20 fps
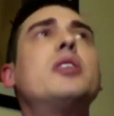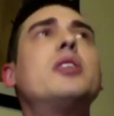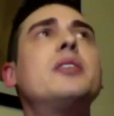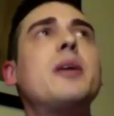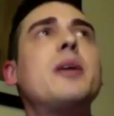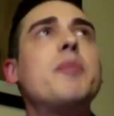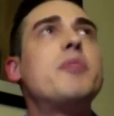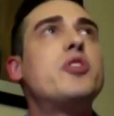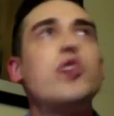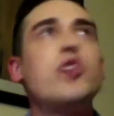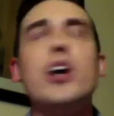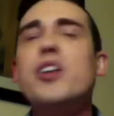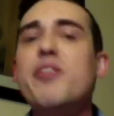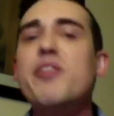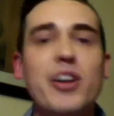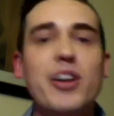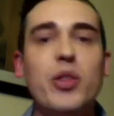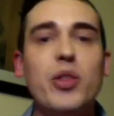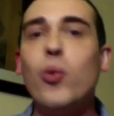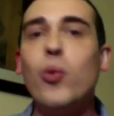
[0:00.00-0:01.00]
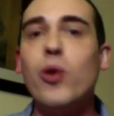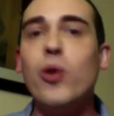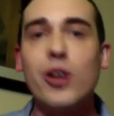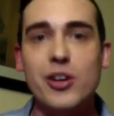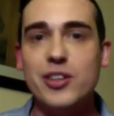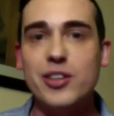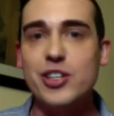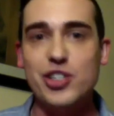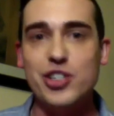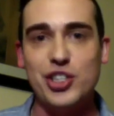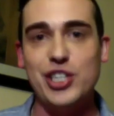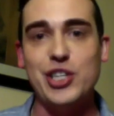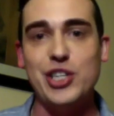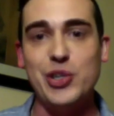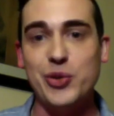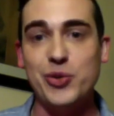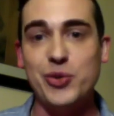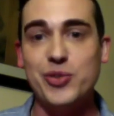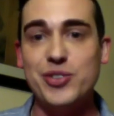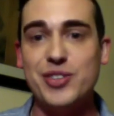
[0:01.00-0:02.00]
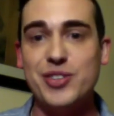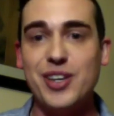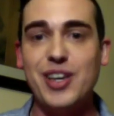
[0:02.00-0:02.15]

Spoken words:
I'm trying to find the word that she used,